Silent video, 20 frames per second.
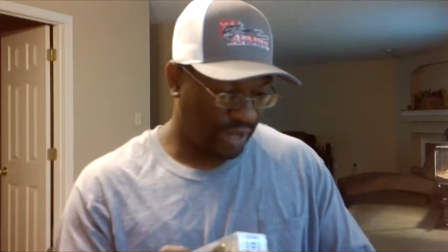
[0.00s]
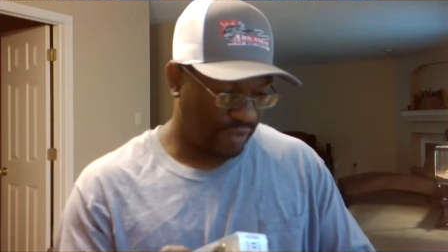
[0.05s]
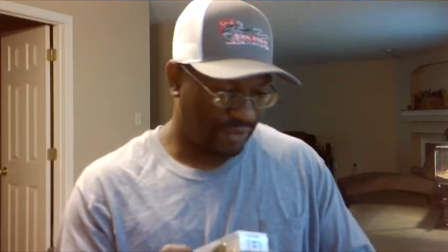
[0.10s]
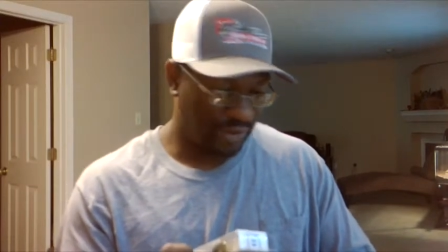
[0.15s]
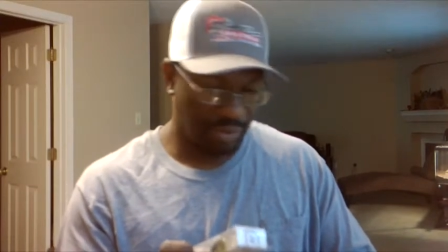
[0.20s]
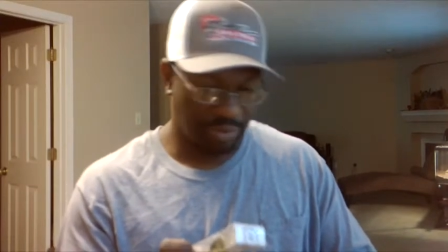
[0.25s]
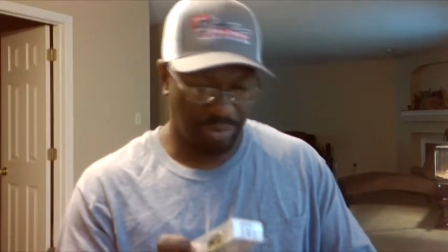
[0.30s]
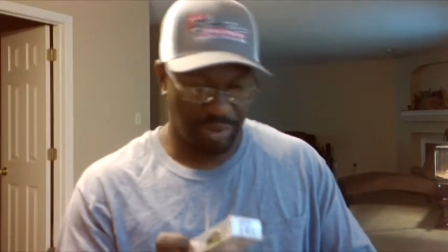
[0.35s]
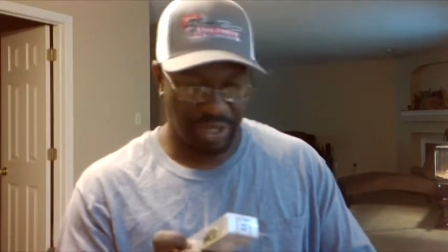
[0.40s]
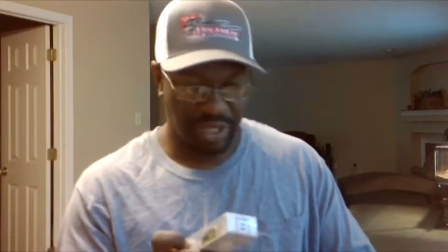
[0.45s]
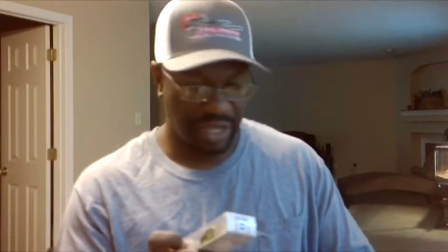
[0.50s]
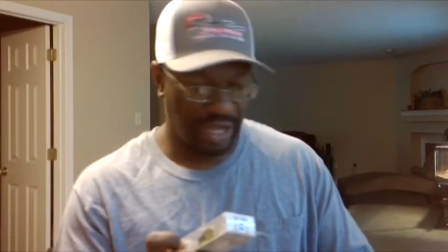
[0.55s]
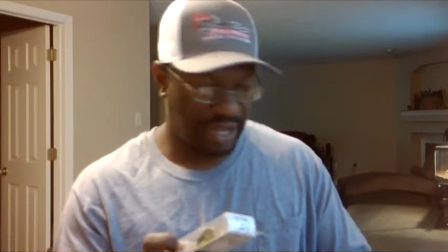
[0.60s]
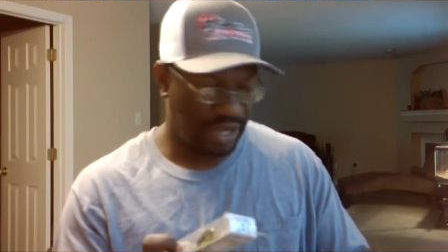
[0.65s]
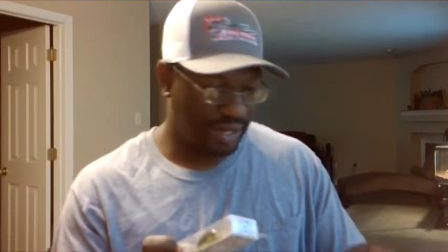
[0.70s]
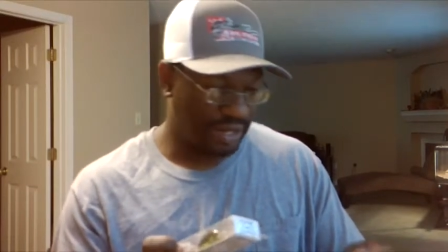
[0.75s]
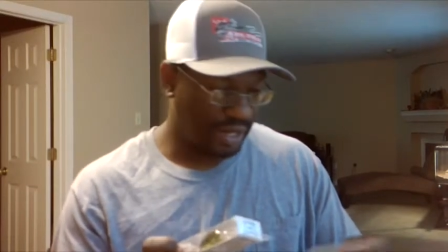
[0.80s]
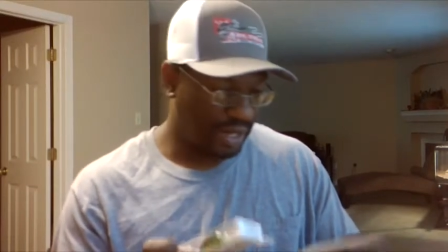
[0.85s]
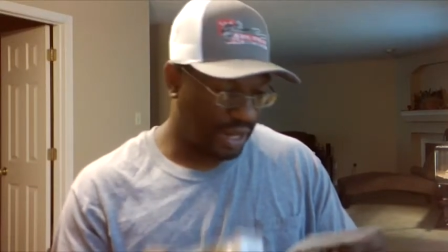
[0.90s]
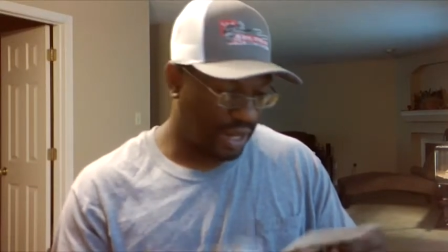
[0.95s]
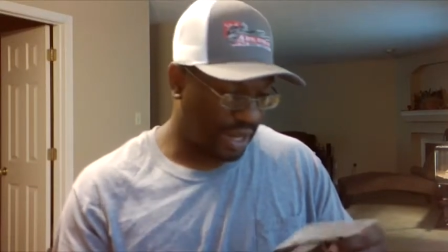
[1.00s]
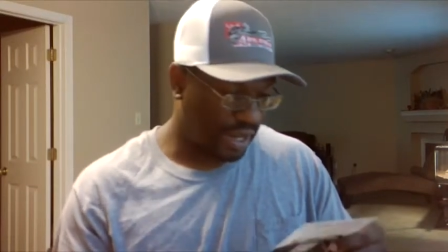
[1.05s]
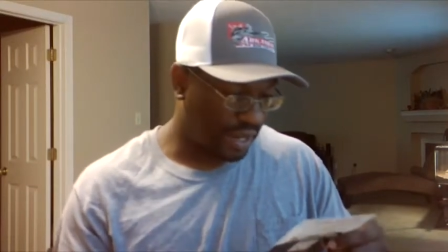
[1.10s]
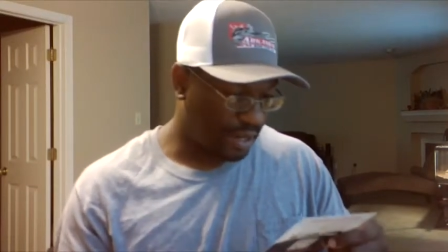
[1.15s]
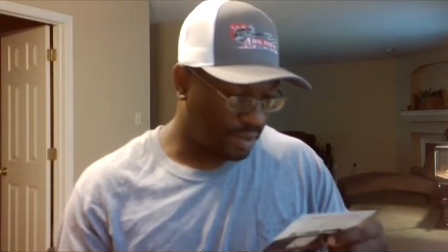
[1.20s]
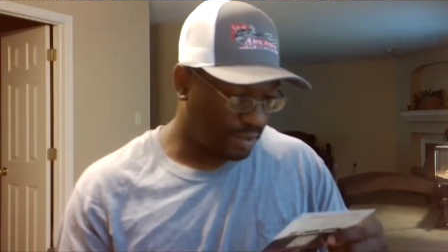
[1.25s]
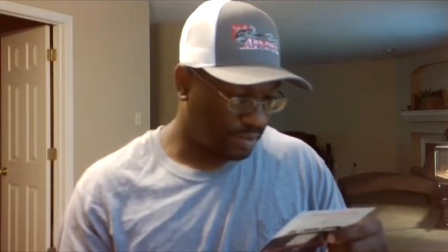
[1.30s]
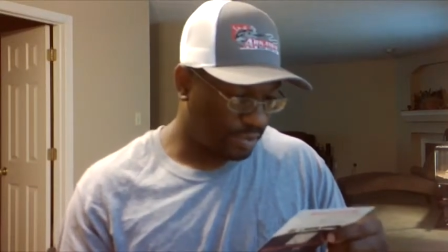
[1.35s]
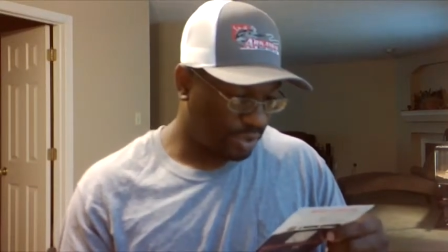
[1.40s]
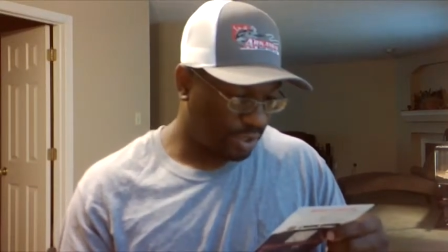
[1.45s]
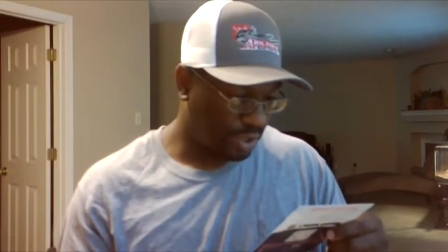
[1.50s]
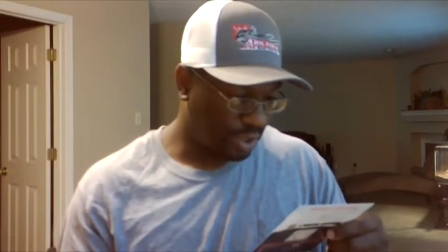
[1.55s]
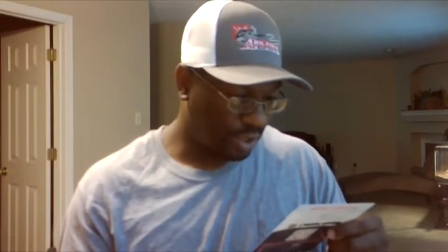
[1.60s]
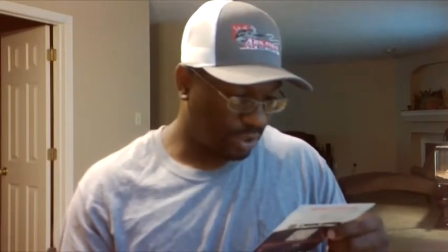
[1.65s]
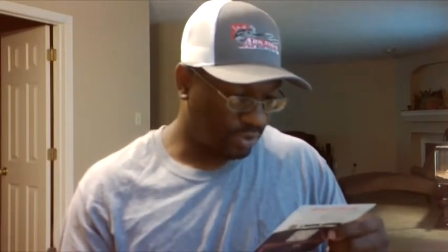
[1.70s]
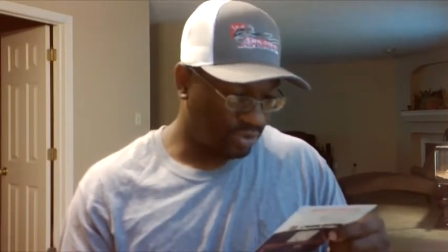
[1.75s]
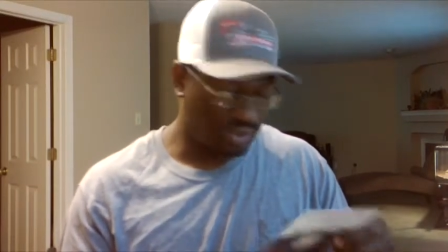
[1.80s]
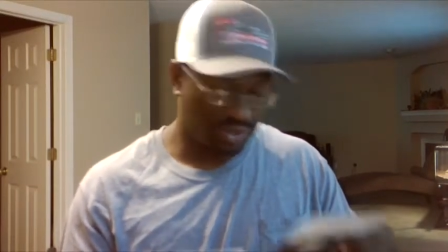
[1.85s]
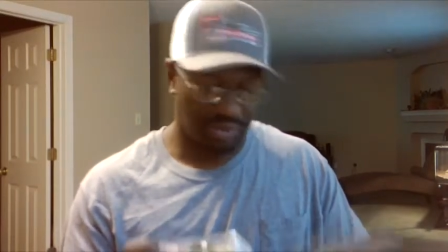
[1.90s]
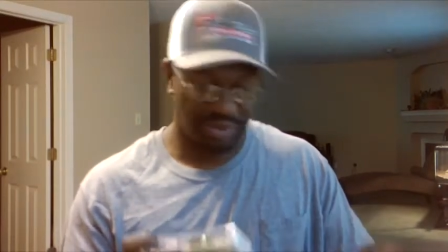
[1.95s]
the B8 Lab
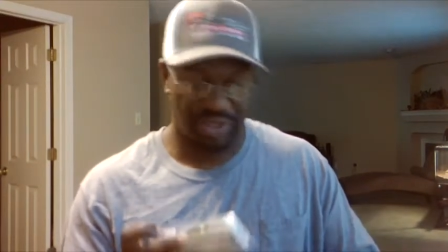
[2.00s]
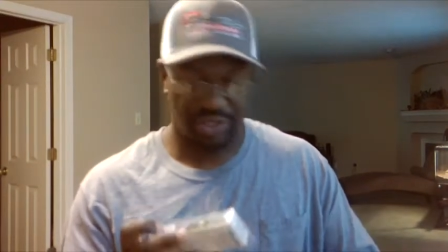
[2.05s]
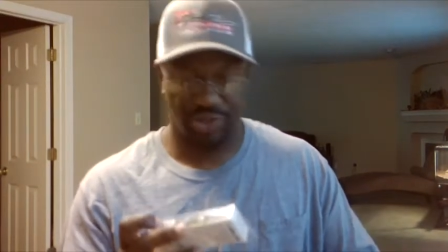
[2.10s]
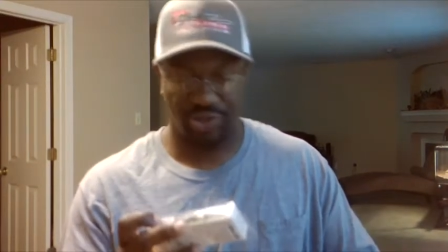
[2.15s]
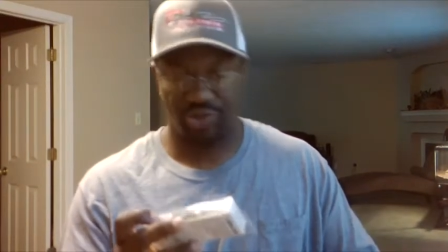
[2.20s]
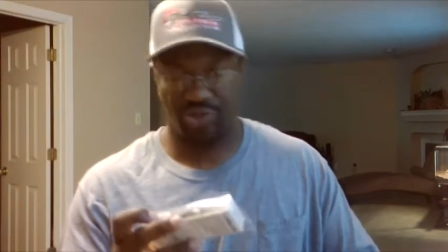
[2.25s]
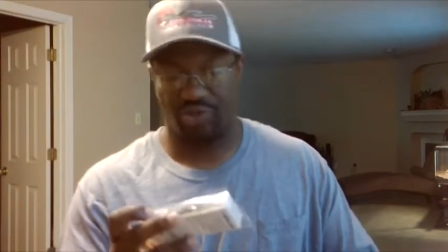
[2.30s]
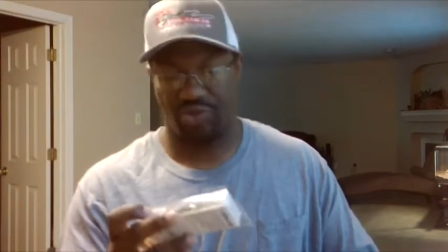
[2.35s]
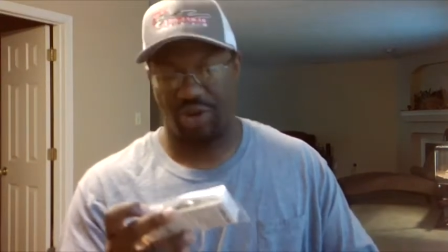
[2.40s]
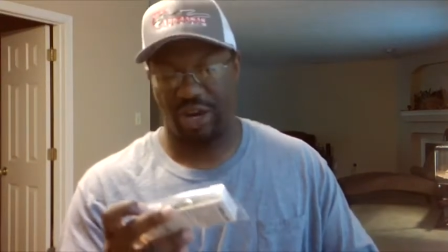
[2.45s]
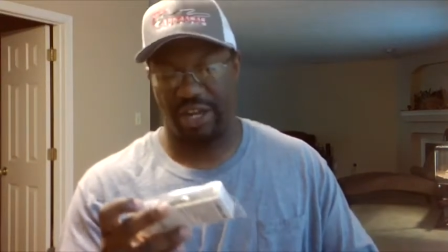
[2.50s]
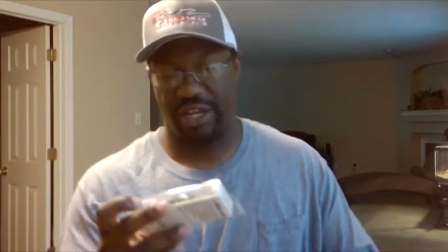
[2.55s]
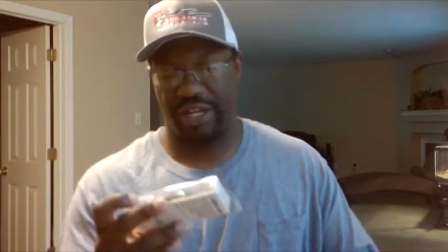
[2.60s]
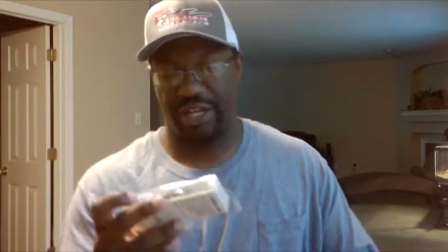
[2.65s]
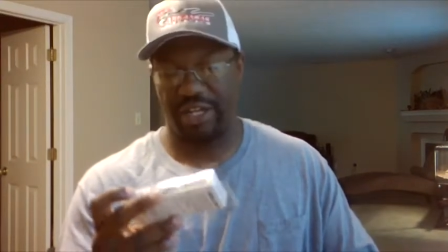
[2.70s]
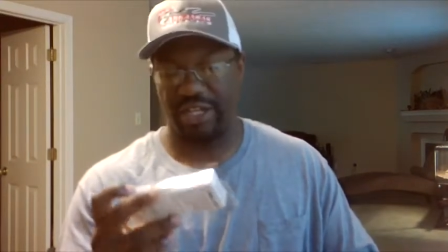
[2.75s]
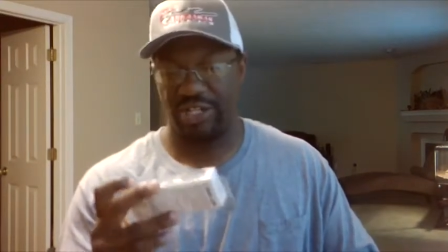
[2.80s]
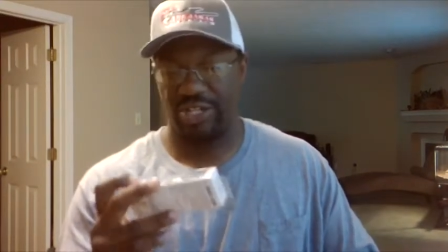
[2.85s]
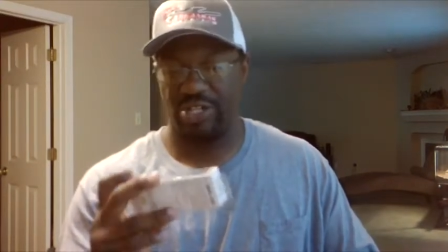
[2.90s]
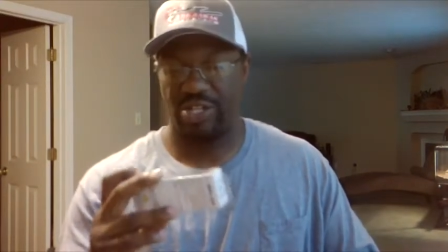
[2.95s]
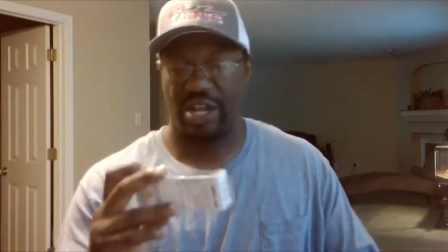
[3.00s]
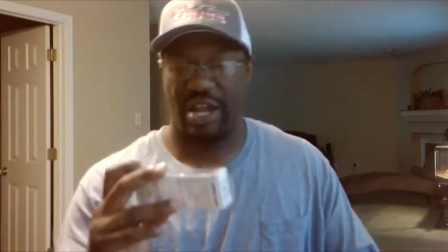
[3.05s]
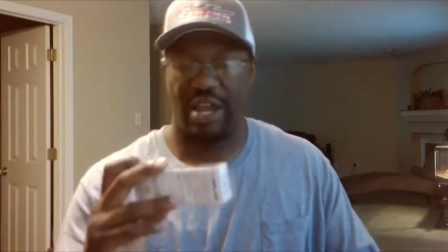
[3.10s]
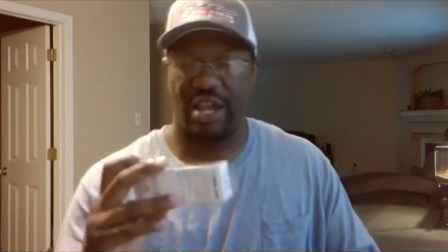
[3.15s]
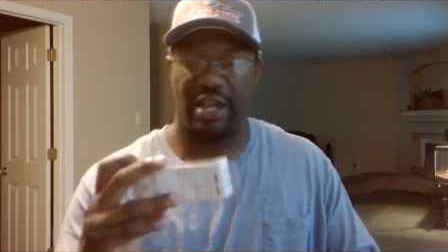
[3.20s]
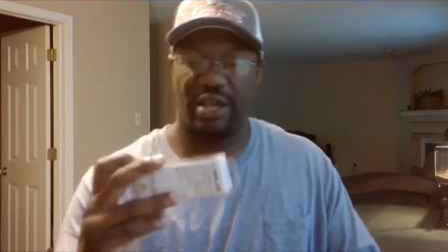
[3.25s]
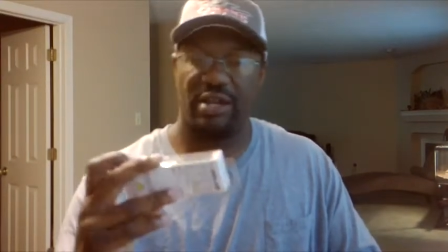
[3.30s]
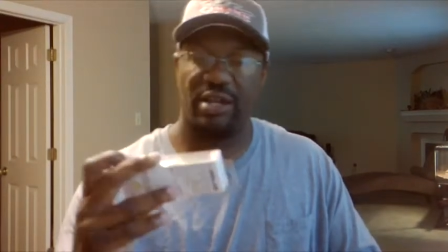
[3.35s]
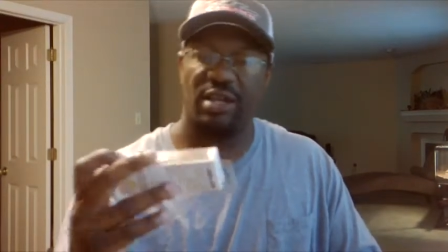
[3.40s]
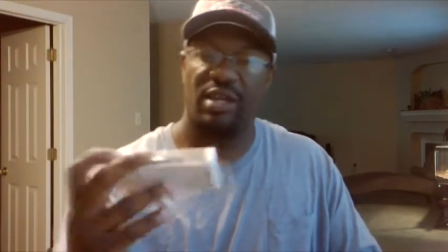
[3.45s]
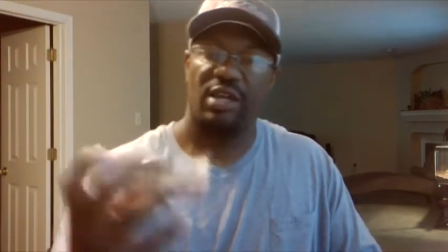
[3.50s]
Ultimate Strike Shad.